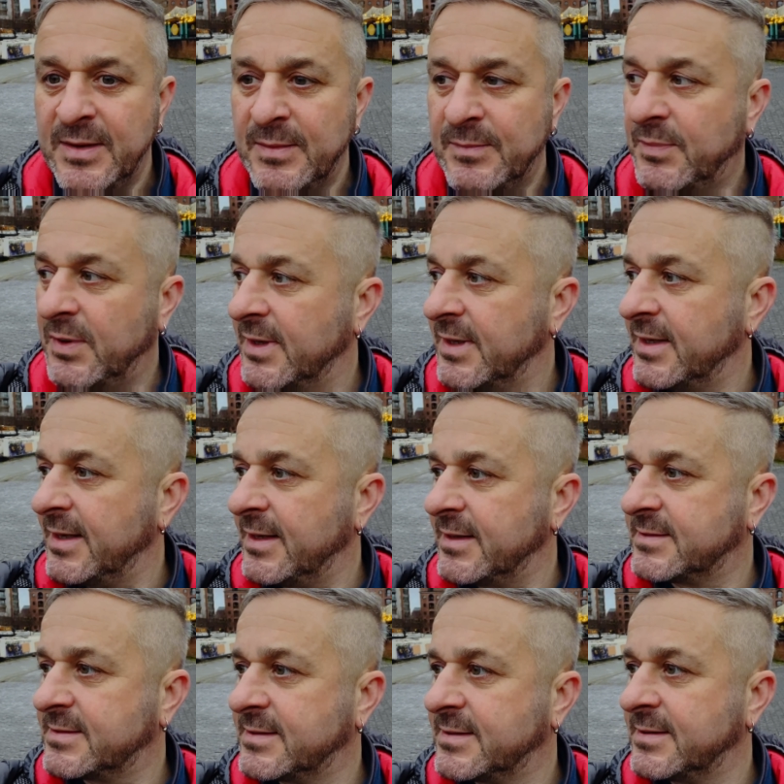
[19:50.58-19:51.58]
but
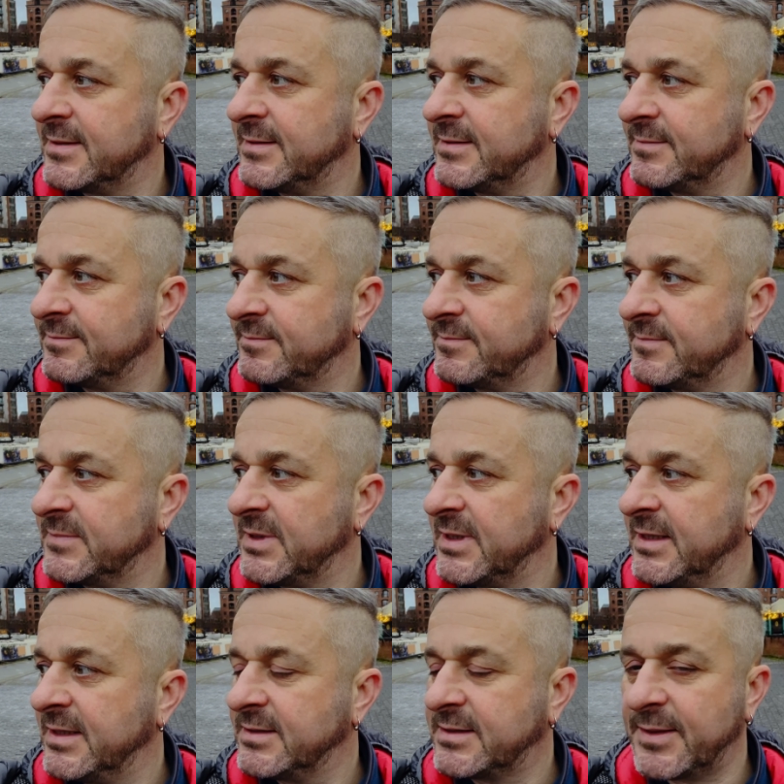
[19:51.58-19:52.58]
it's
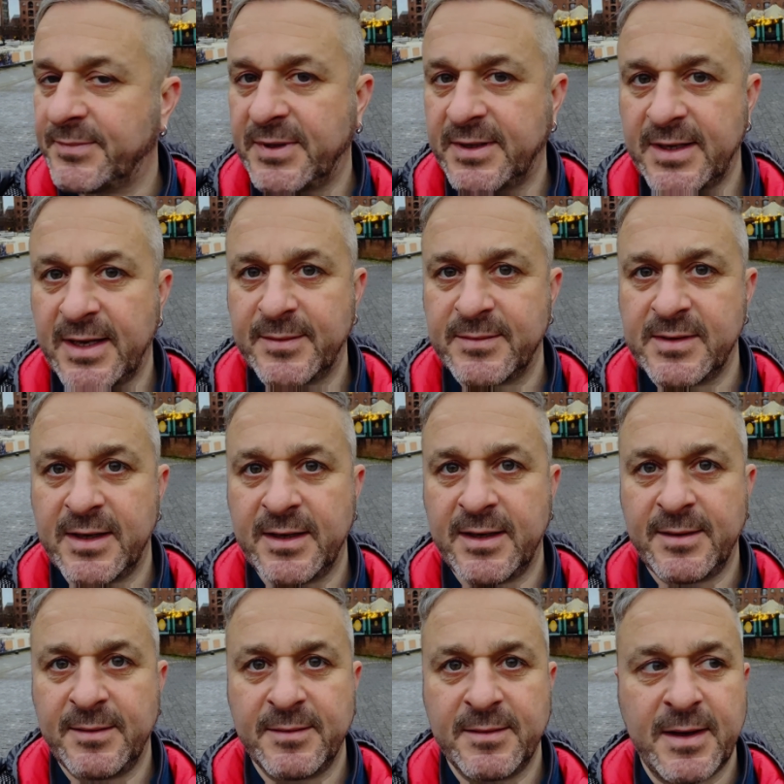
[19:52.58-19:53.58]
something that I'm
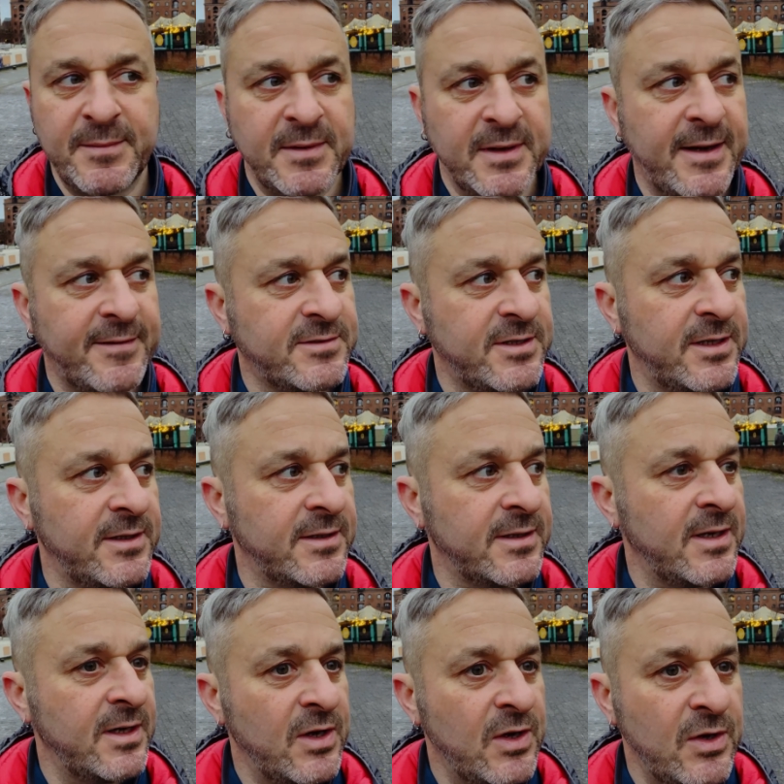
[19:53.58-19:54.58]
going to have to
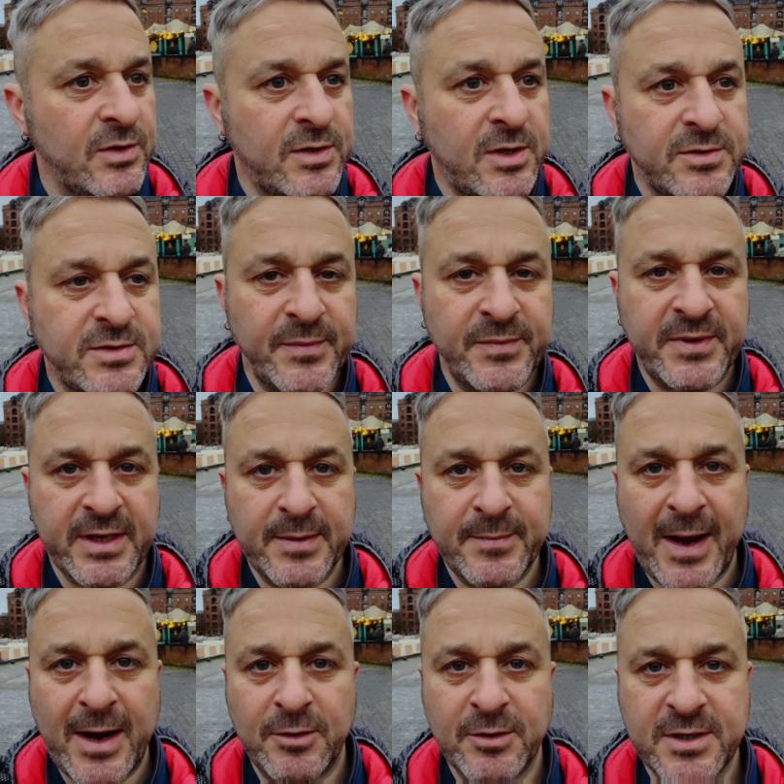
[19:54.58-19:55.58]
do something
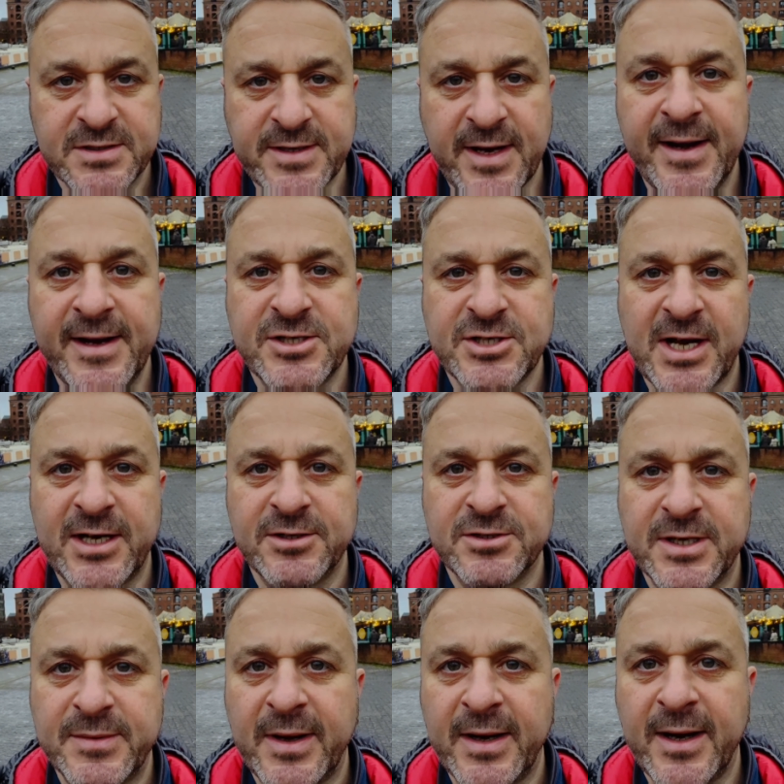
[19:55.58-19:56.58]
about because I need
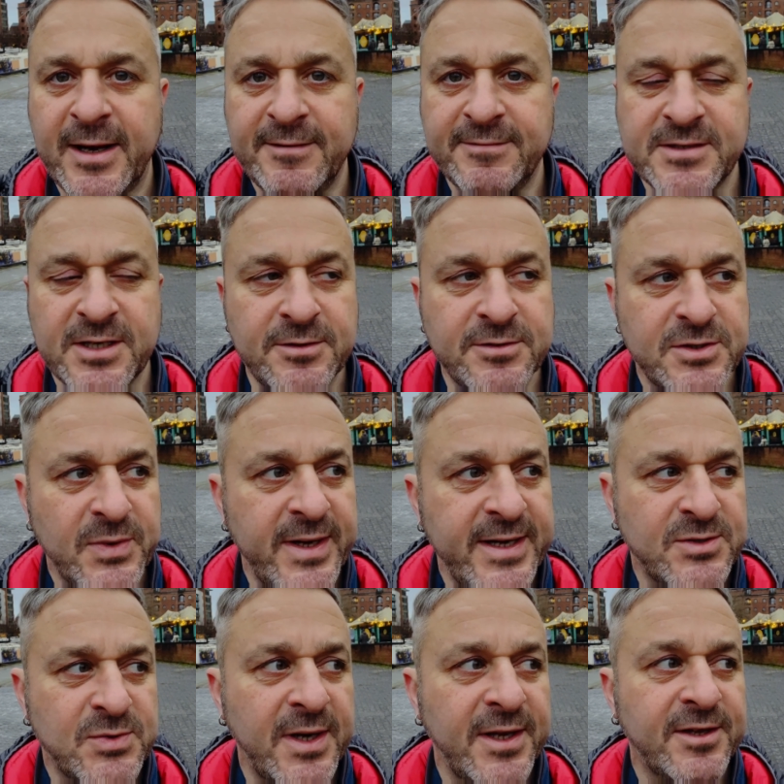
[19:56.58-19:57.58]
challenging my life. So
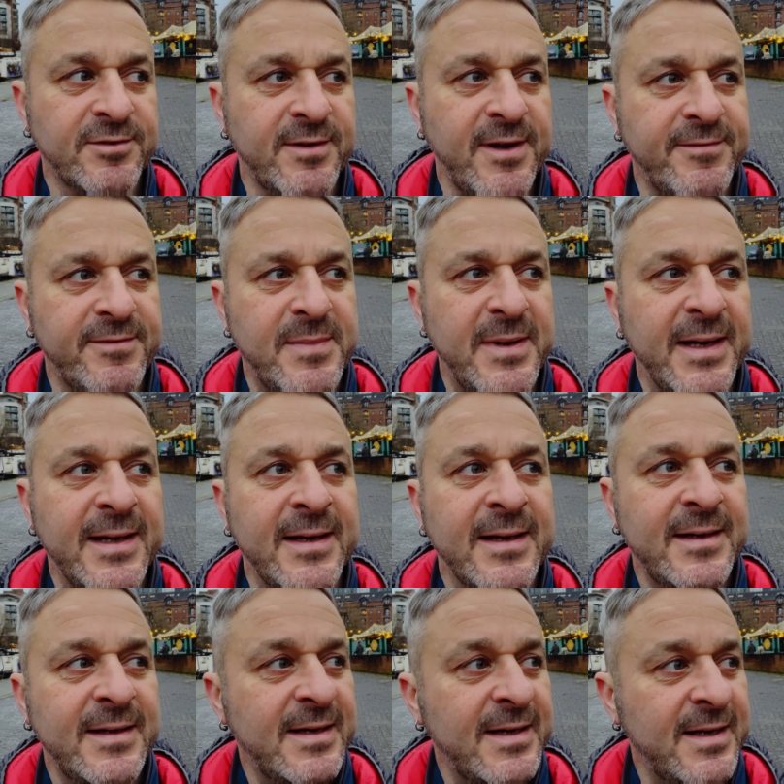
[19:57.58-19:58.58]
2023 for me
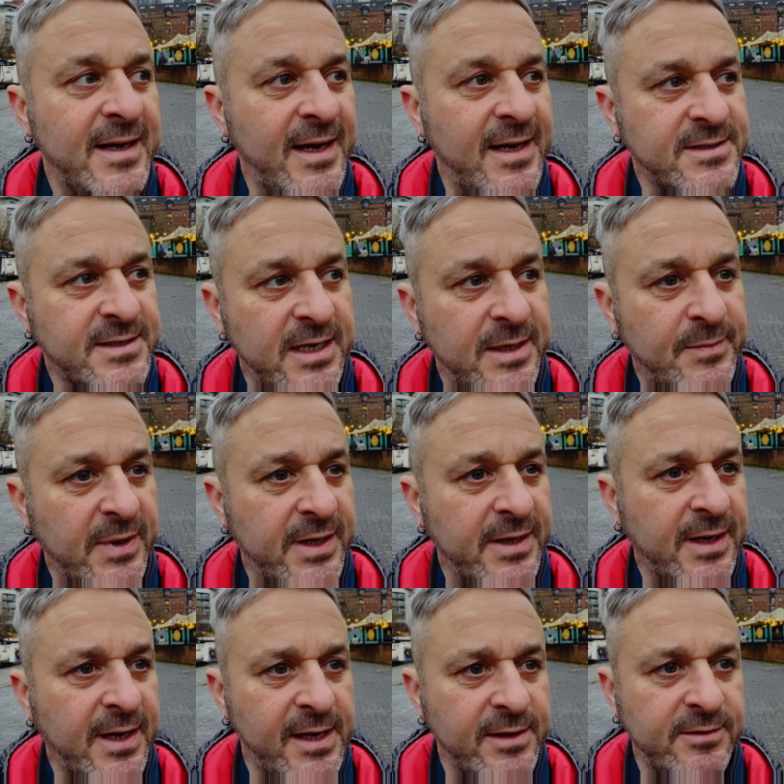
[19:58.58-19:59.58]
is going to be a
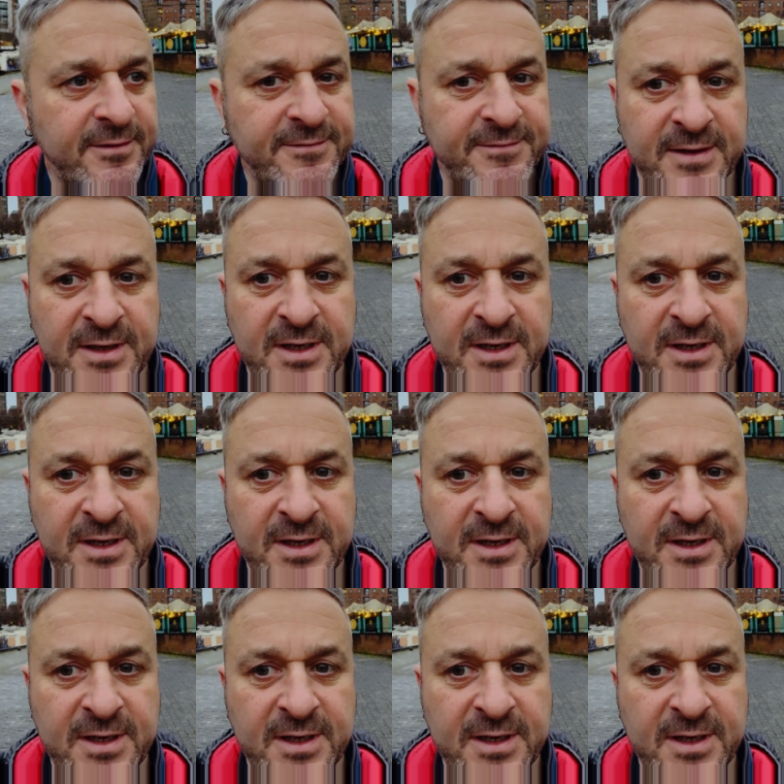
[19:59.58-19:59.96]
year of